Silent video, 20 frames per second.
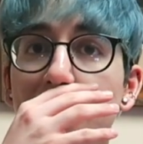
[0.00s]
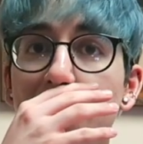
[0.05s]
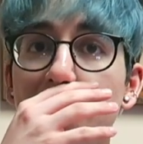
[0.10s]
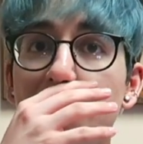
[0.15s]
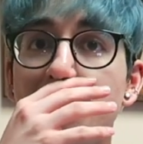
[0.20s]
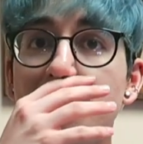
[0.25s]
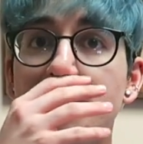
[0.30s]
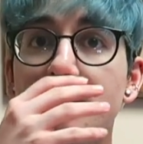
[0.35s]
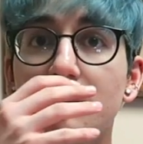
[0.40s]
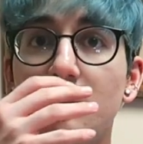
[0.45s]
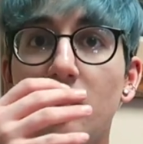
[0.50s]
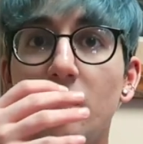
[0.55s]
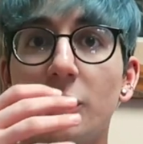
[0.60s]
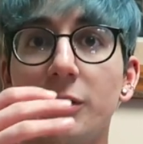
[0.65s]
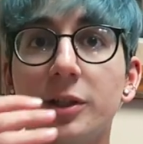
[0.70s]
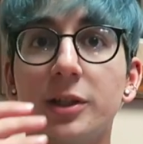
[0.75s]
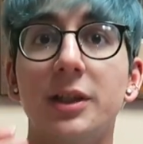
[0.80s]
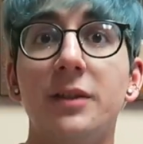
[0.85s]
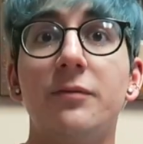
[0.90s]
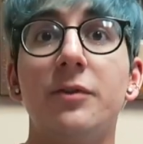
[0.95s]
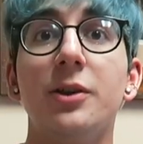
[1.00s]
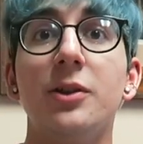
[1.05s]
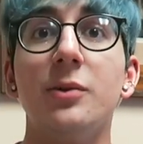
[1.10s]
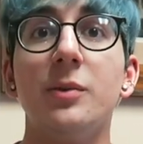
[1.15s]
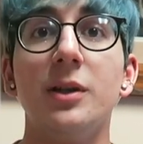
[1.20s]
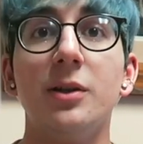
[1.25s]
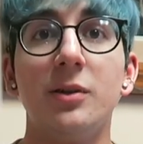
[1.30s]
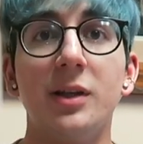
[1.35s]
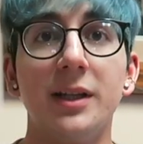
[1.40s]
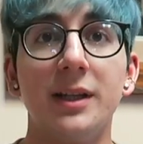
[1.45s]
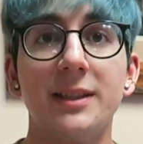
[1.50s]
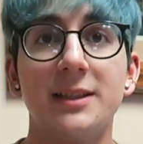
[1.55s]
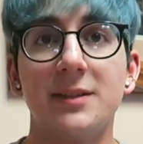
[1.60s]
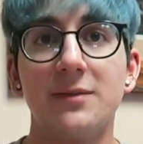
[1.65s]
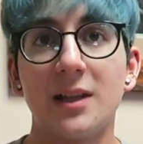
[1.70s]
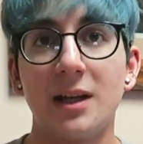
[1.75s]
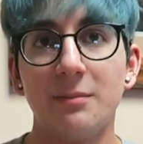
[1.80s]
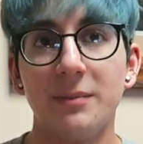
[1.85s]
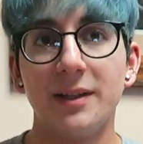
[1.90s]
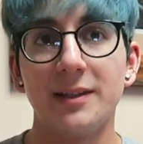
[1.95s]
it's more good for you ingredients,
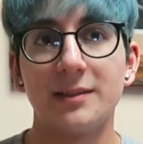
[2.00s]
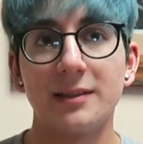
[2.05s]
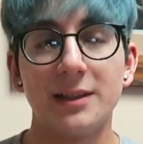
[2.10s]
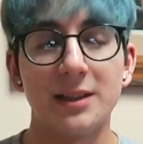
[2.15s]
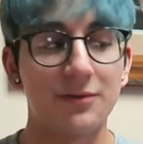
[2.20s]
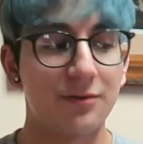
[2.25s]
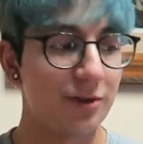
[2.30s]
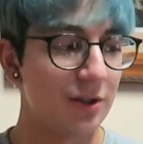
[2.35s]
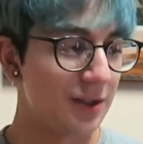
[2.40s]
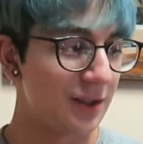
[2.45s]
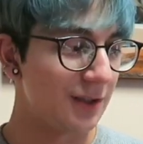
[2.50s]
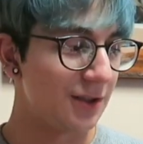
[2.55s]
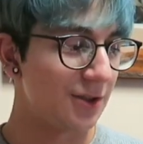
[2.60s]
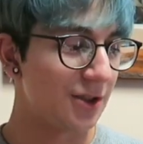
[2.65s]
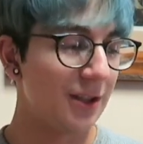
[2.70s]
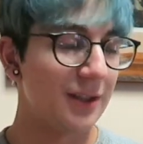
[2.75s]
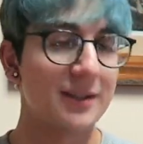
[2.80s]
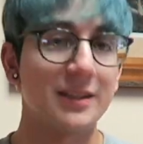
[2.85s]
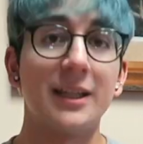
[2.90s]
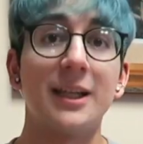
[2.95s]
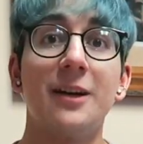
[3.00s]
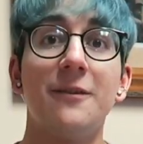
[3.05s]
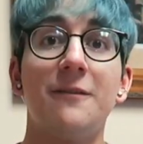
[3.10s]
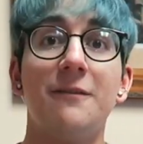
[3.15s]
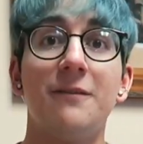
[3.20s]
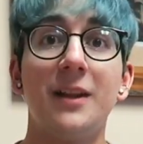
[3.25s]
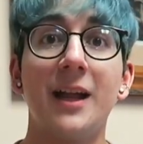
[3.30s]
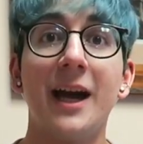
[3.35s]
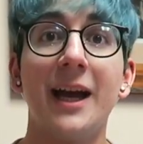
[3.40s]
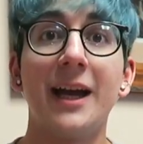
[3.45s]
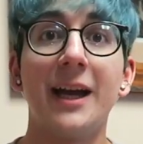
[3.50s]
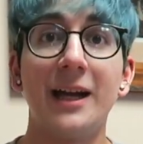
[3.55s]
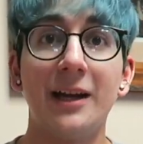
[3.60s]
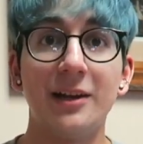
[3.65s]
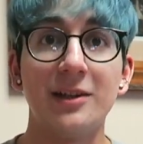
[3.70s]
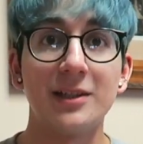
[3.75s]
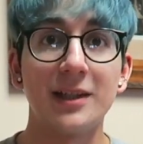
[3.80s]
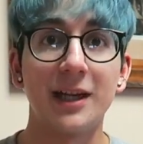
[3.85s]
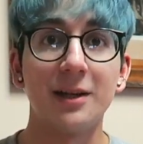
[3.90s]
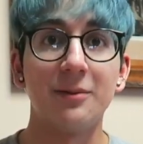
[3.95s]
if that makes sense, versus just like a flat
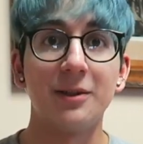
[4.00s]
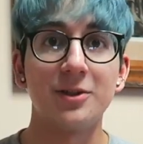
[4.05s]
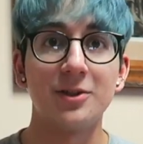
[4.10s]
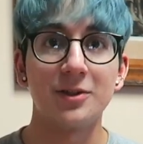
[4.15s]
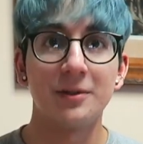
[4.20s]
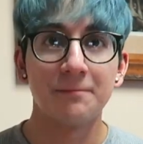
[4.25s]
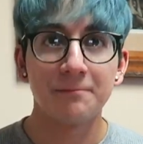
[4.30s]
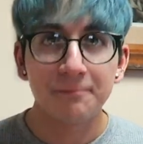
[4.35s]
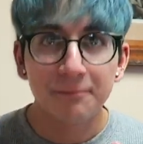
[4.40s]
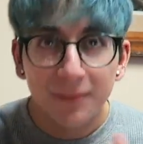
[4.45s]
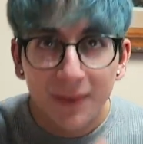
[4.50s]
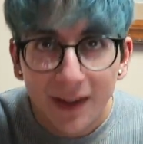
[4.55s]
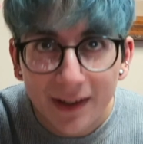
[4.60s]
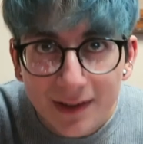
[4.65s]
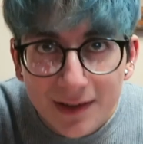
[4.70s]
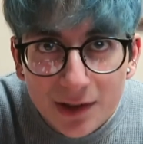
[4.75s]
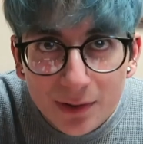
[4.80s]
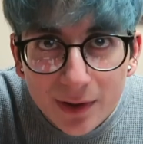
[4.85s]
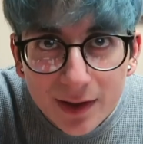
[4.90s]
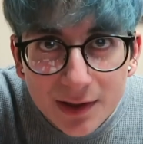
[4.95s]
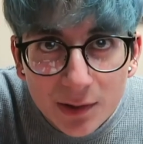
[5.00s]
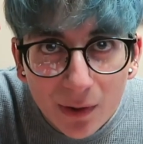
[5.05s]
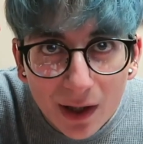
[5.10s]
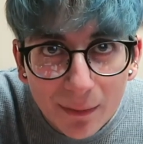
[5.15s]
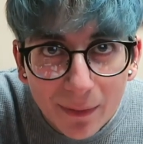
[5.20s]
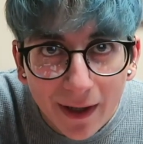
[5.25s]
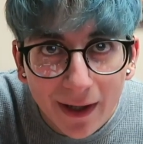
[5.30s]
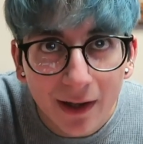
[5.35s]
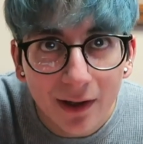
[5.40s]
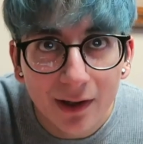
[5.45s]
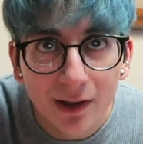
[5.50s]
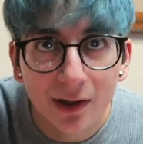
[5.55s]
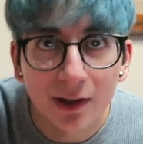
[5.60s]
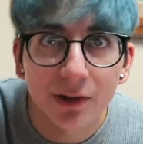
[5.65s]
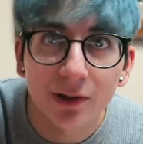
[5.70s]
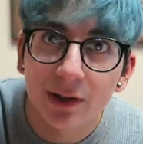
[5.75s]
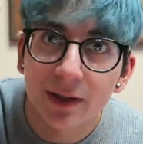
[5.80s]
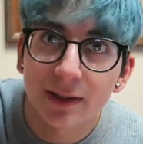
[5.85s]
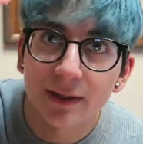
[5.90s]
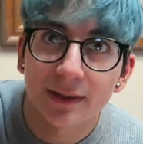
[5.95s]
hair dye, which is the reason why my hair
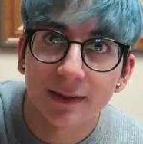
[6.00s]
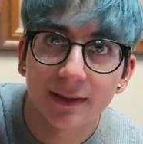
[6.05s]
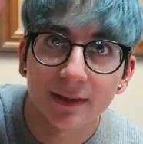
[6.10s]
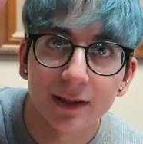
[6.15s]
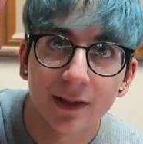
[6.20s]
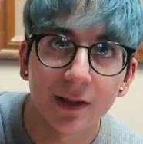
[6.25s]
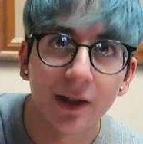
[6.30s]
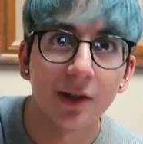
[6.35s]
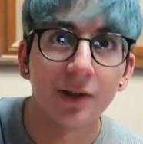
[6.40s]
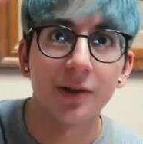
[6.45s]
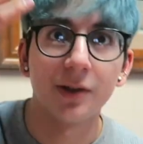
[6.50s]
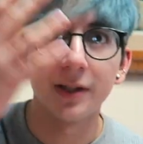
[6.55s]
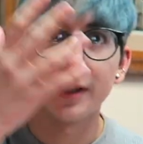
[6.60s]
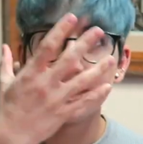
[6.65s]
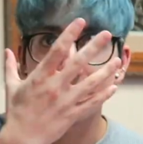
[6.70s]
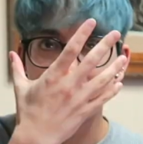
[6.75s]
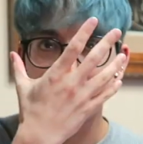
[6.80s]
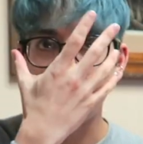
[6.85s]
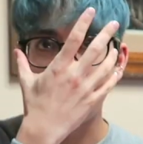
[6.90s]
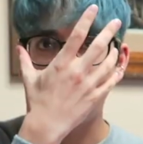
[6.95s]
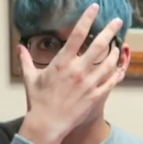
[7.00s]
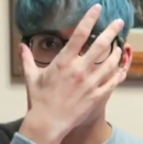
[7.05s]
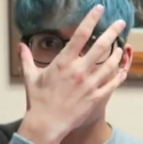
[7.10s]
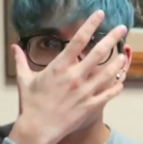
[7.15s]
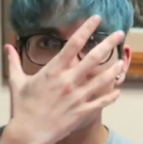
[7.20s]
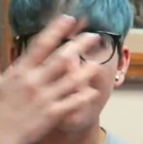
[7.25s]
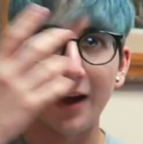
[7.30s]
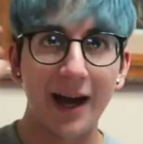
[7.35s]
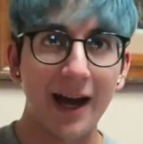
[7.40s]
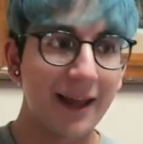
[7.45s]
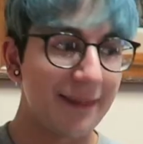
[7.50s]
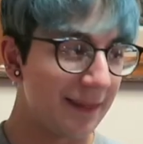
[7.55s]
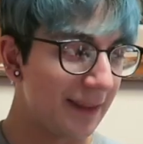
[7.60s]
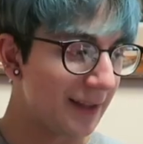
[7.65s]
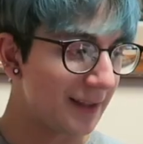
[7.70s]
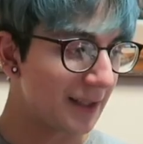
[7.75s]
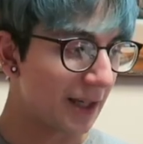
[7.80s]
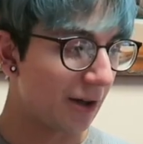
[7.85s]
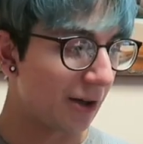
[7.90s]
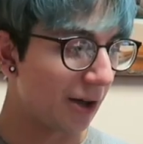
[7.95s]
color is the color it is now. I've had
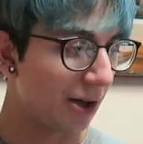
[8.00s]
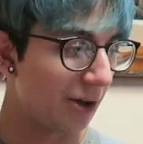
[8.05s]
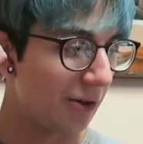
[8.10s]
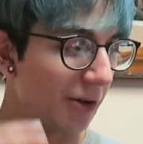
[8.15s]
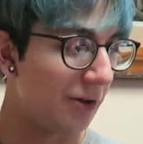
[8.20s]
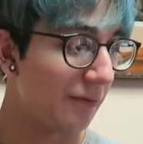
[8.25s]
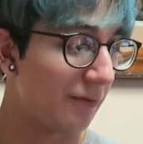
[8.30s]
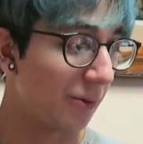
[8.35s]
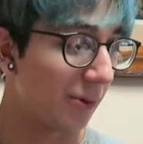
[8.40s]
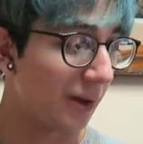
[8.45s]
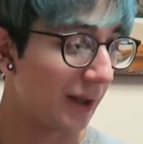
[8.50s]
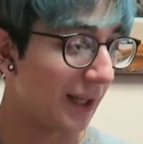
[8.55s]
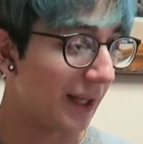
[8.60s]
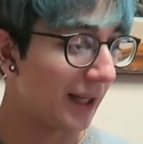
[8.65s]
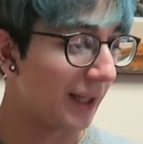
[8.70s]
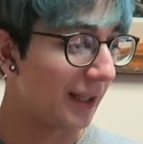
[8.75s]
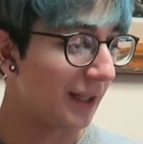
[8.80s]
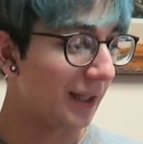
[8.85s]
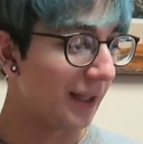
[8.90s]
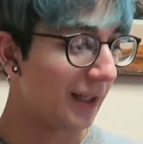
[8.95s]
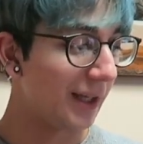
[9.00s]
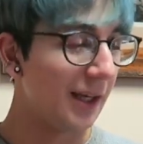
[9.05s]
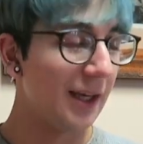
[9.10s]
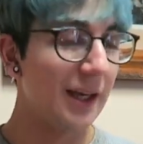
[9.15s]
this hair color for like,